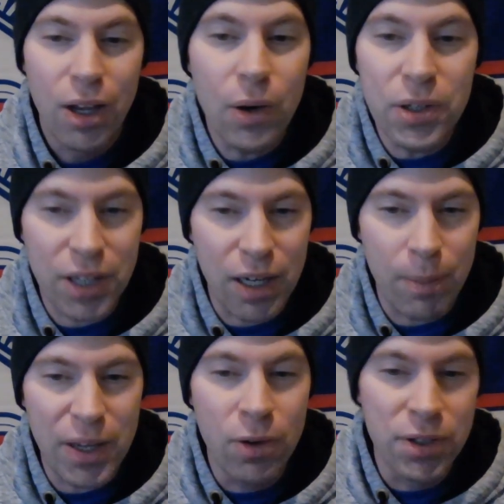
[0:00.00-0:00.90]
who's it going to
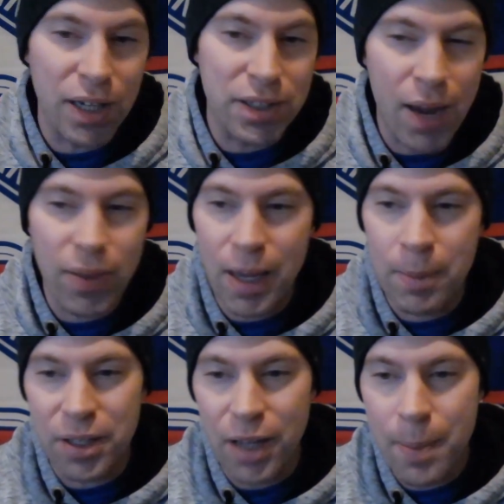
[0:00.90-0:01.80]
be, who's going to tie the game
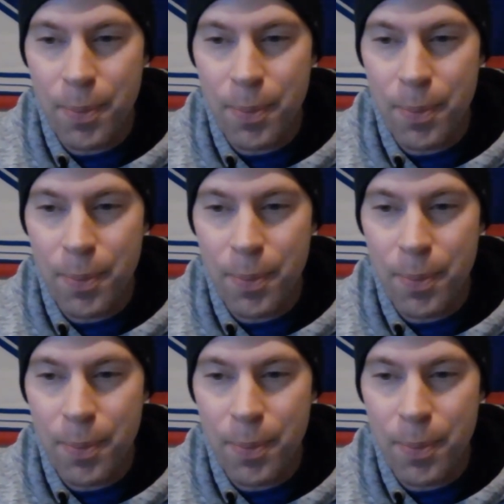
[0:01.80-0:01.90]
tonight.